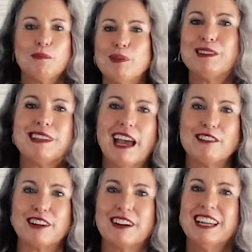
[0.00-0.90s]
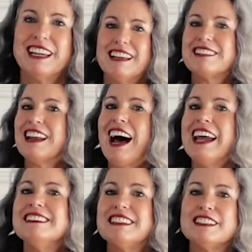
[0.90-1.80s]
put together. It's an
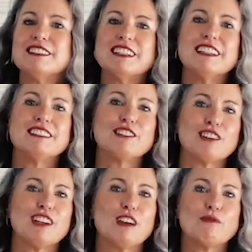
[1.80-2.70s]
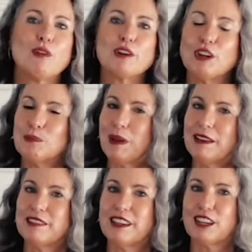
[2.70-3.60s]
ideal addition for your
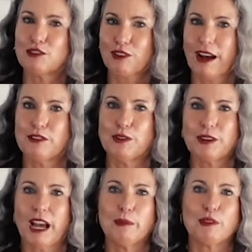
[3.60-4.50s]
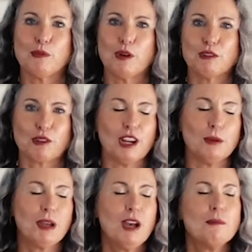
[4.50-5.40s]
basic travel capsule
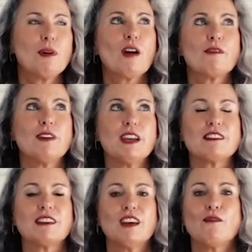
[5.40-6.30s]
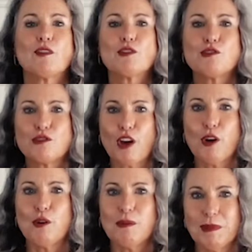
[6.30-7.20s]
wardrobe, perfect for
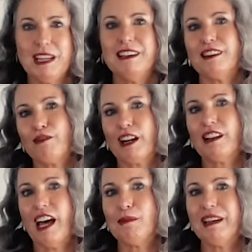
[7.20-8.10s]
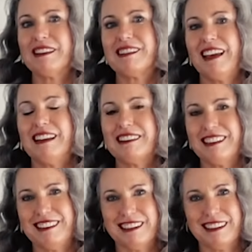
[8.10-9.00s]
so many different climates and
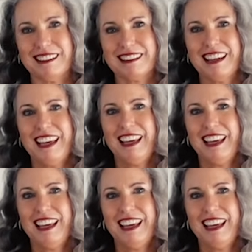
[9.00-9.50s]
seasons.